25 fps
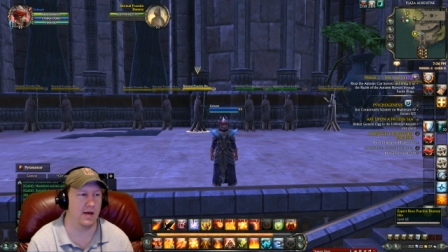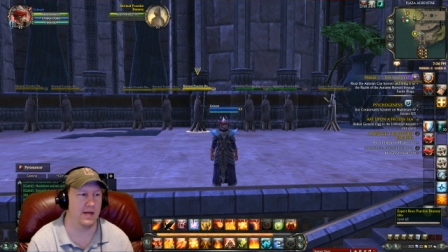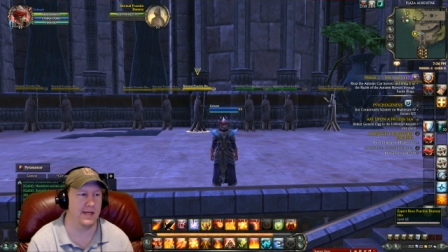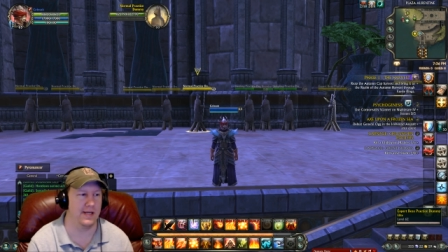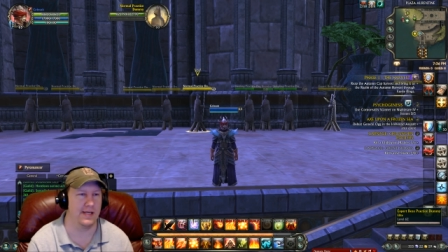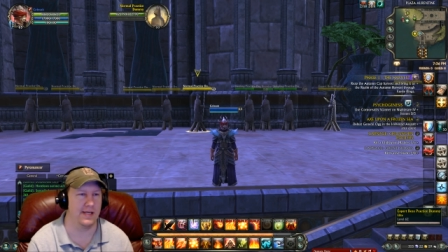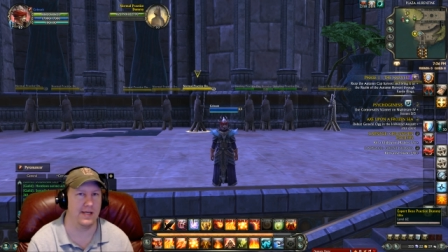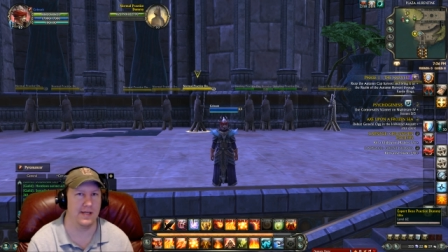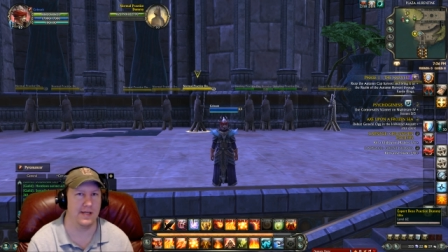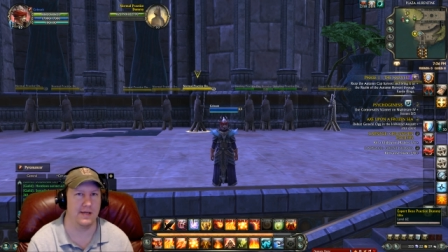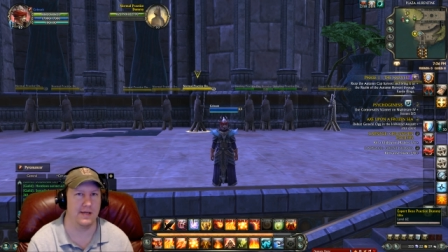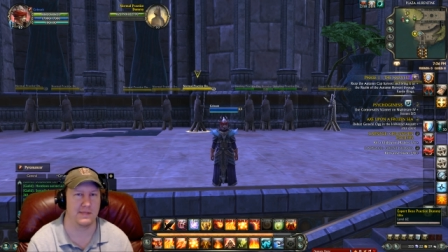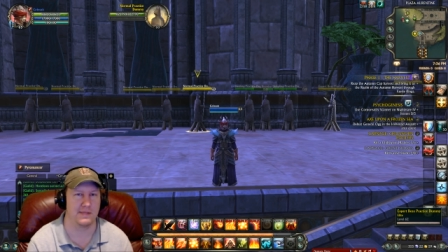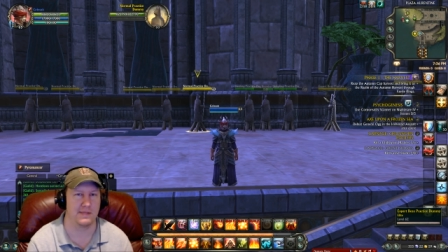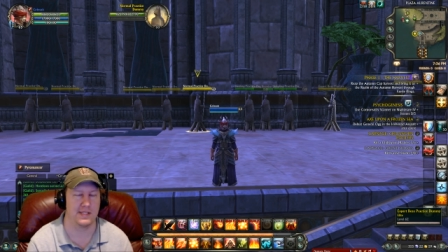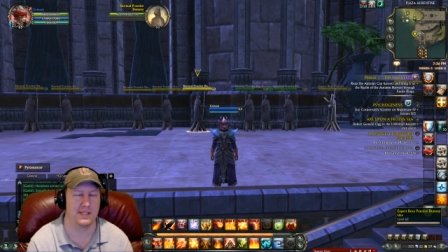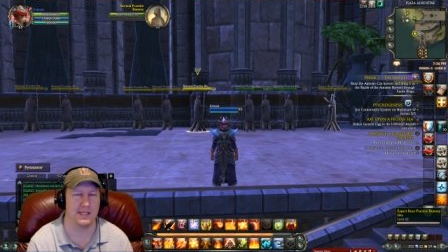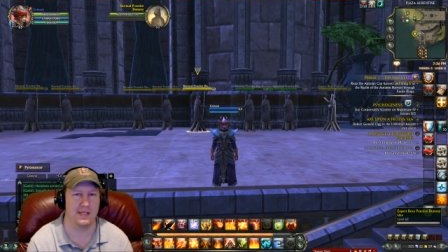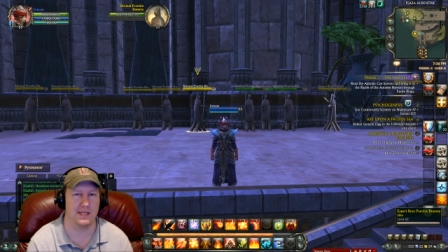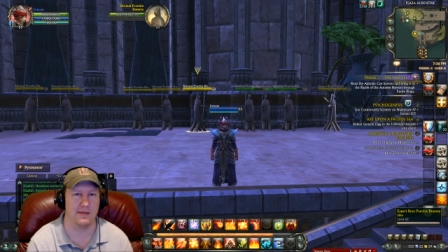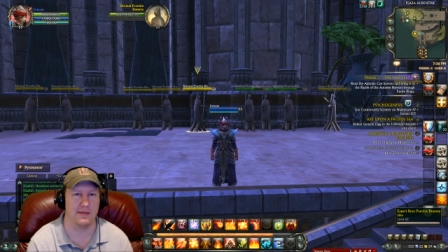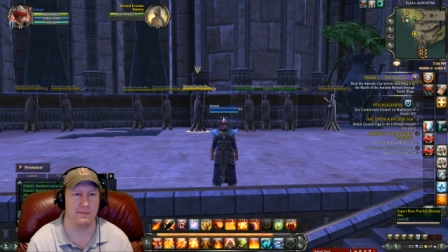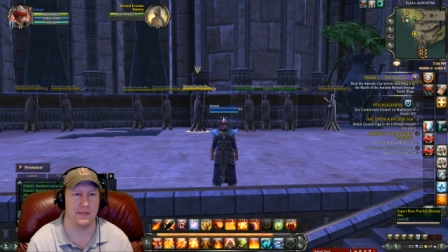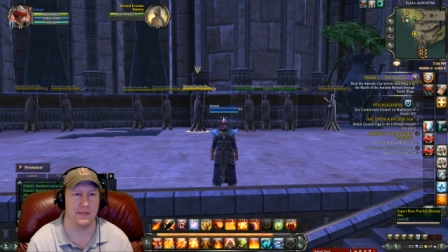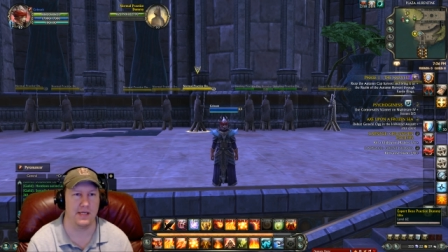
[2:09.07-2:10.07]
ended up
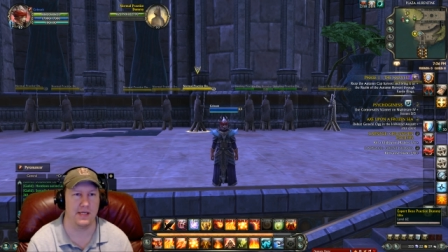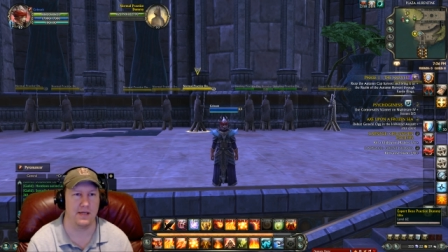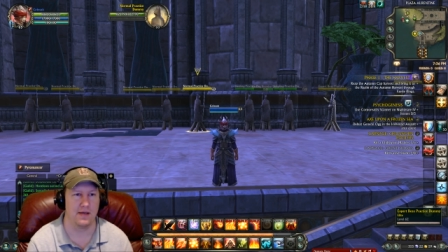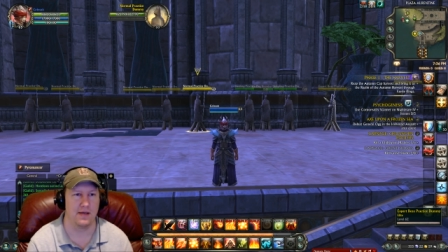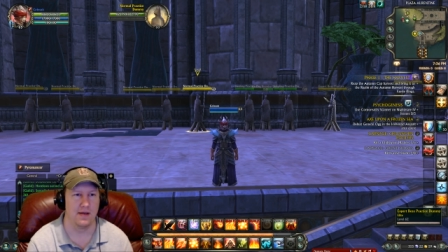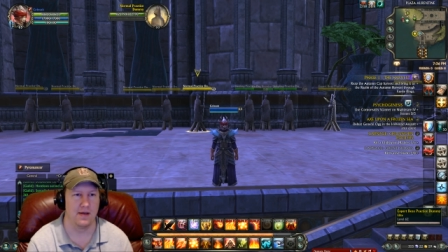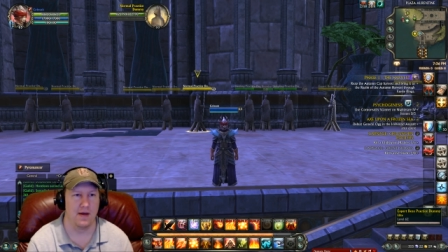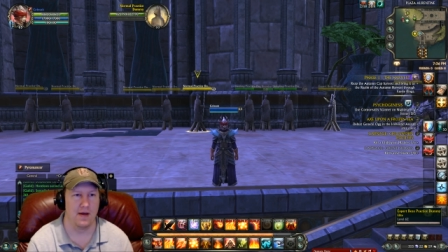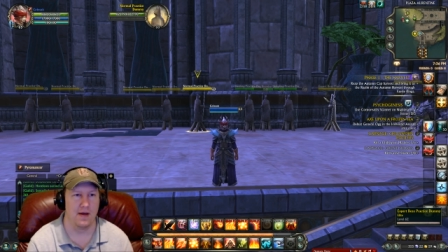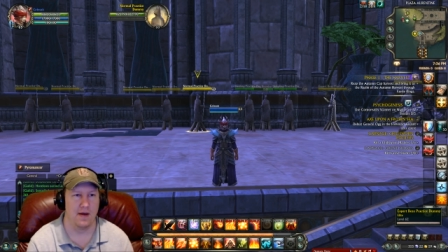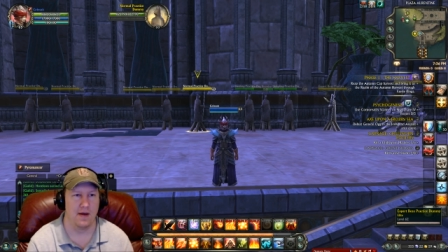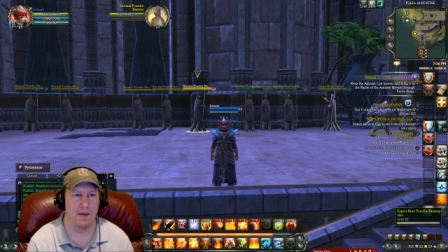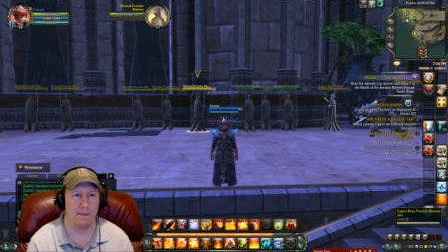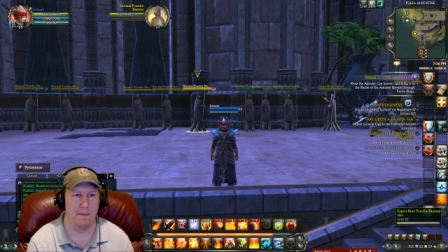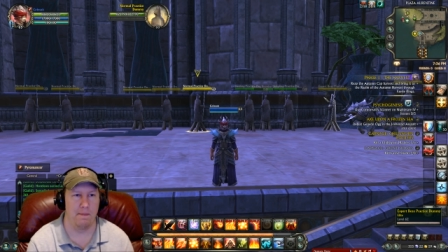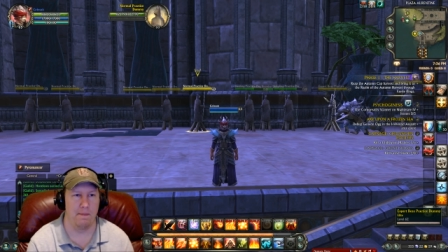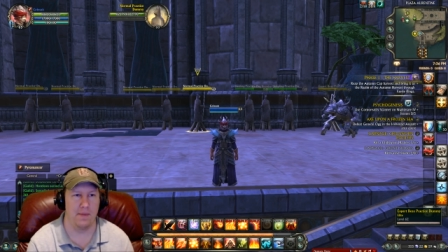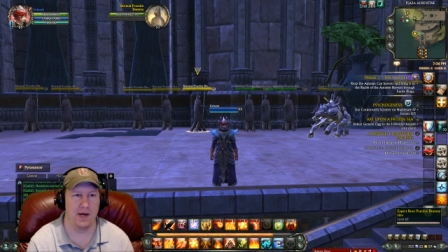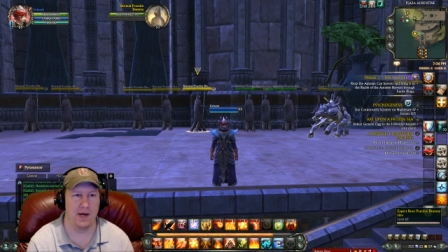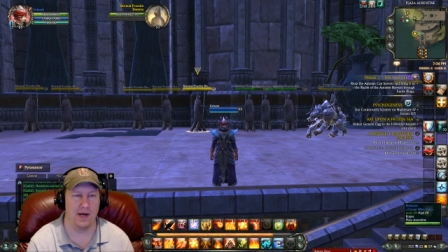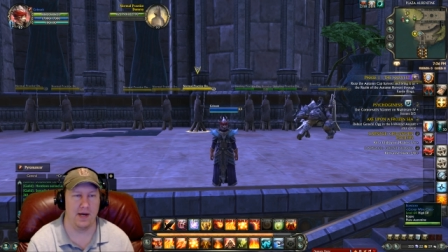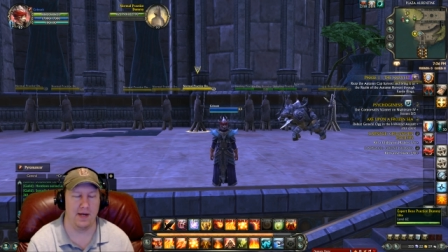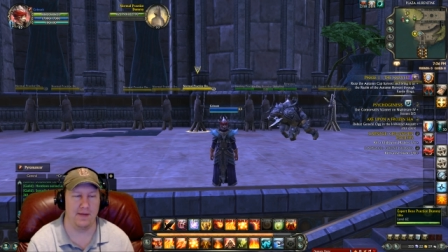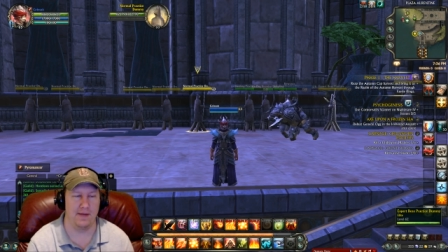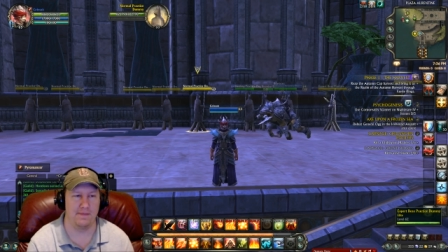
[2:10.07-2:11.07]
sending me,
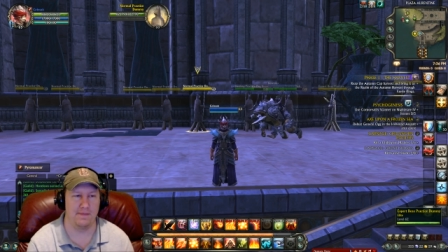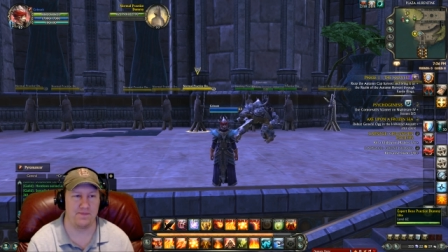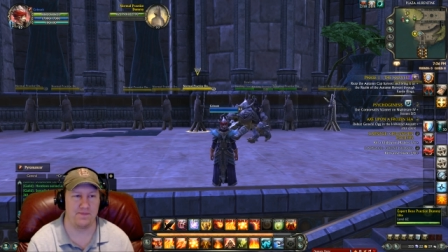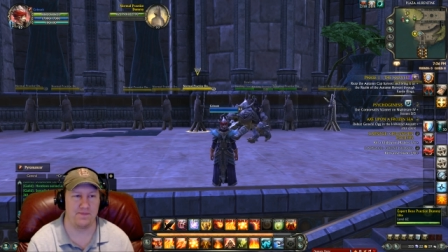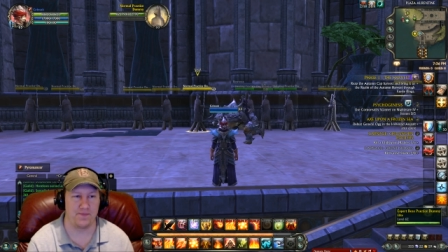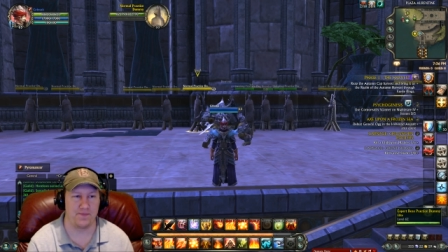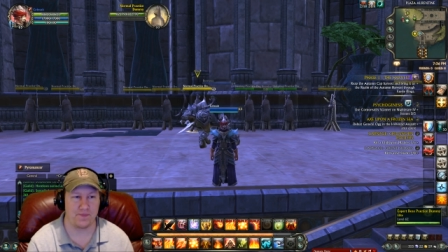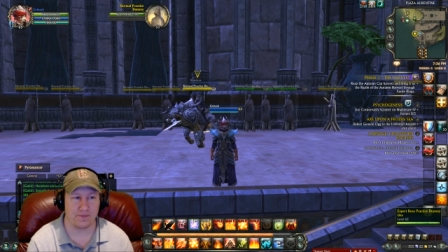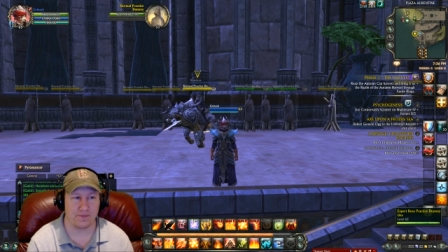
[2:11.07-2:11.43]
but